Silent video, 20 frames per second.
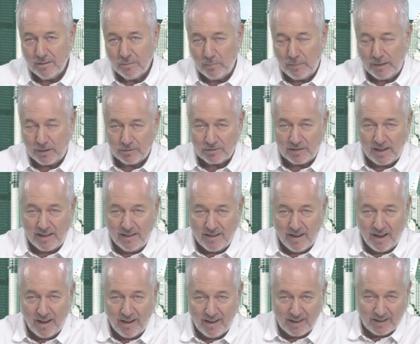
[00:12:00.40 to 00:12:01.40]
Menos
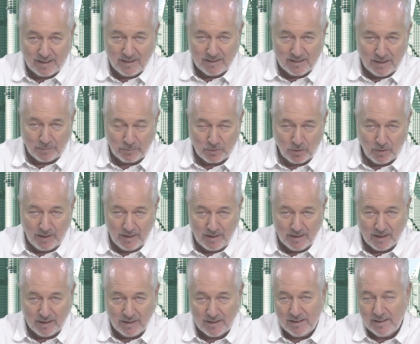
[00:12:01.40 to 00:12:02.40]
ella. Excepto
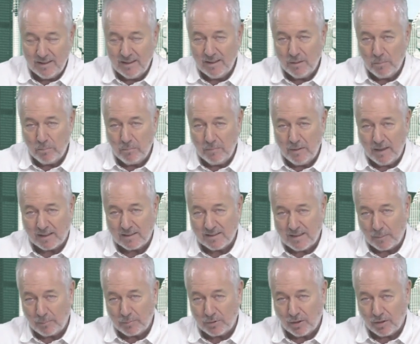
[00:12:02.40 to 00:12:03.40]
ella.
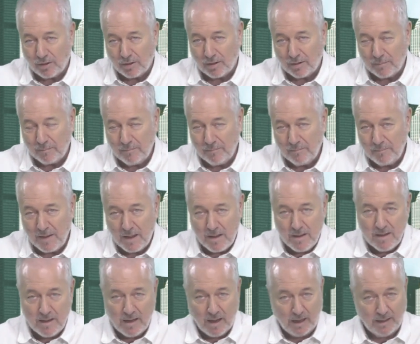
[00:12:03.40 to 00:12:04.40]
Except her.
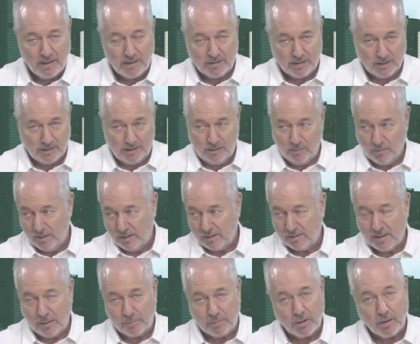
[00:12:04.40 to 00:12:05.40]
I didn't tell anyone
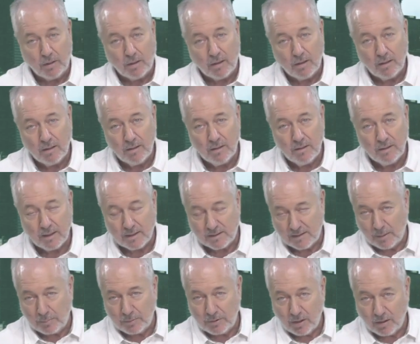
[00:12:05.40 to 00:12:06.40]
except her.
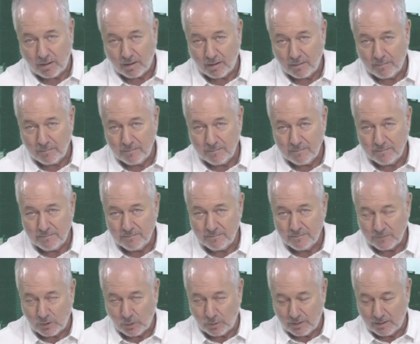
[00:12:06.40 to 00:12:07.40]
Except her.
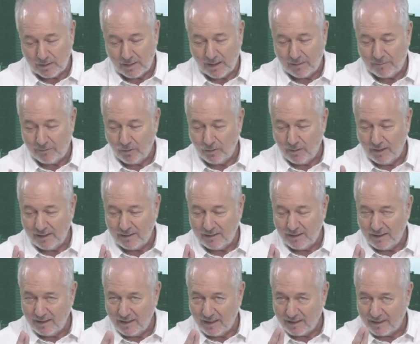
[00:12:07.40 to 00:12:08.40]
Entonces la
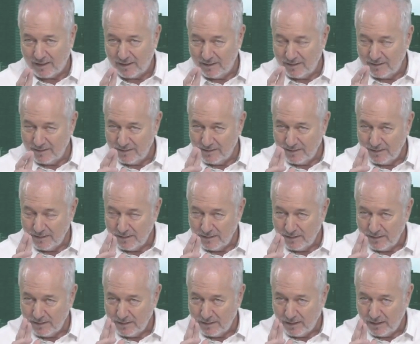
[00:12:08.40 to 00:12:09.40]
fonética,
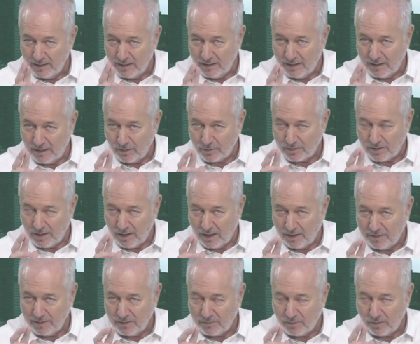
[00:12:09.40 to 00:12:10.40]
los
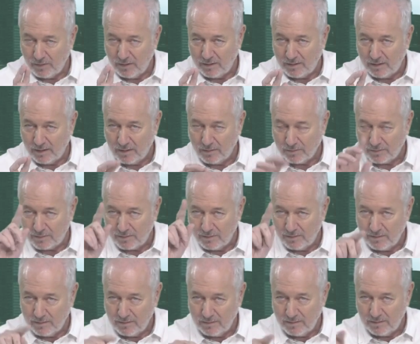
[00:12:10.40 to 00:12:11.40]
enlaces fonéticos
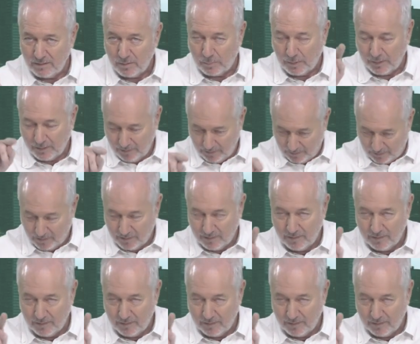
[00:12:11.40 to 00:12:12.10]
dependen